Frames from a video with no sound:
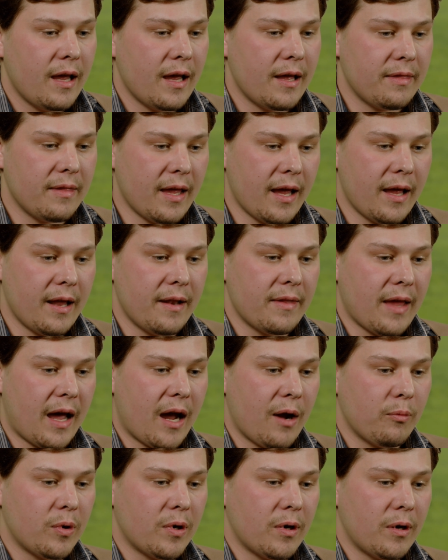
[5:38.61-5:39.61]
And then
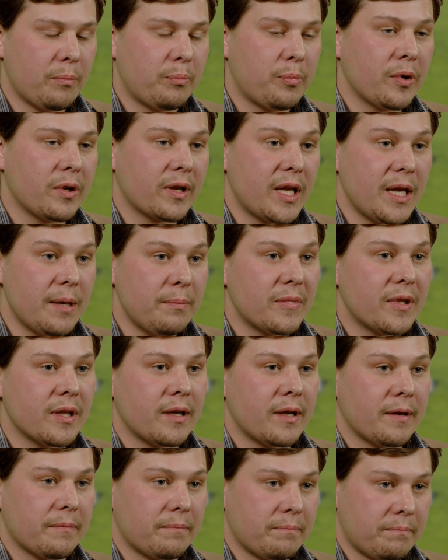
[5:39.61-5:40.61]
that will keep
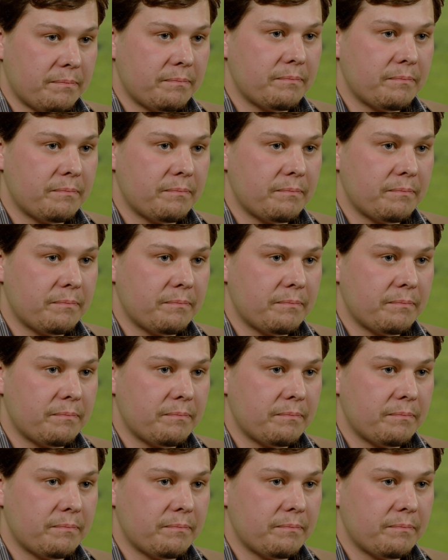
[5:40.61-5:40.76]
the